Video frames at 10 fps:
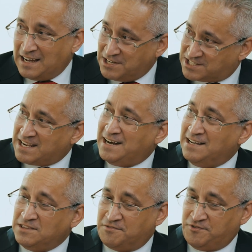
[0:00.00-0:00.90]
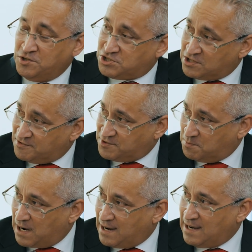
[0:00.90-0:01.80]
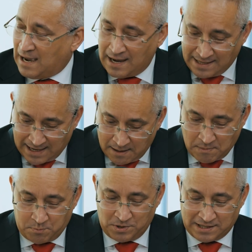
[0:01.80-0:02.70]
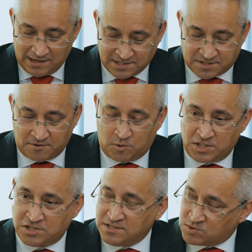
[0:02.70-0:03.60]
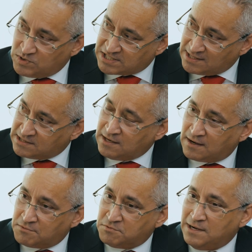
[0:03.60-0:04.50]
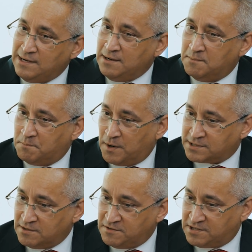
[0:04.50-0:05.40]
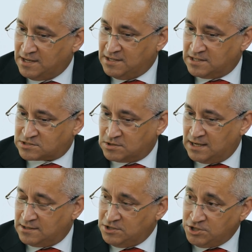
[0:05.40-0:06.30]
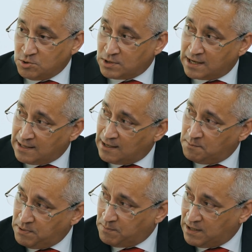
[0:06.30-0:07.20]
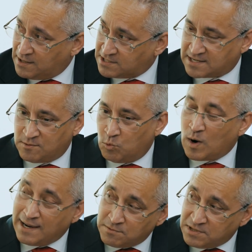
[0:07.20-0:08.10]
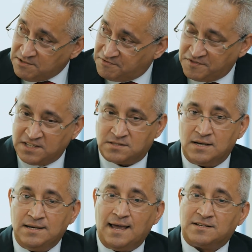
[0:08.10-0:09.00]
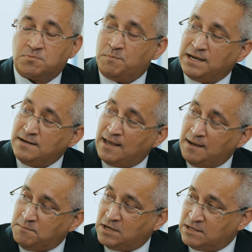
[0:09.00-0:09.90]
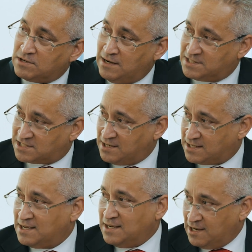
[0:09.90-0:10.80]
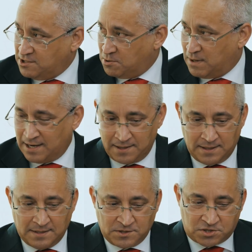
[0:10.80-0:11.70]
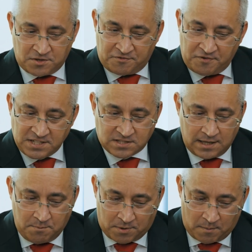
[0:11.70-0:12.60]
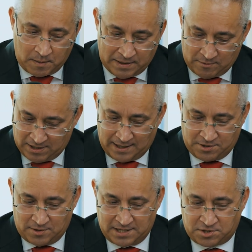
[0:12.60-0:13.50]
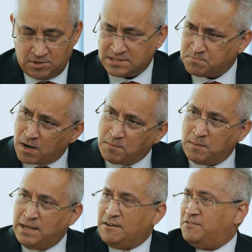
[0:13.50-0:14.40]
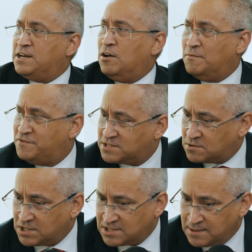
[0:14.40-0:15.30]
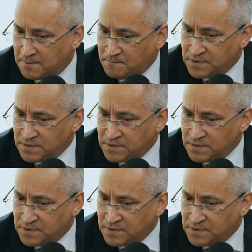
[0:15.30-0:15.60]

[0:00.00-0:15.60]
Understanding the future of Dubai, I came up with a list of questions which I think are really important so that you can help people understand why Reef is the next big name in real estate in Dubai. So the first thing probably I would like to ask you is probably a very obvious question.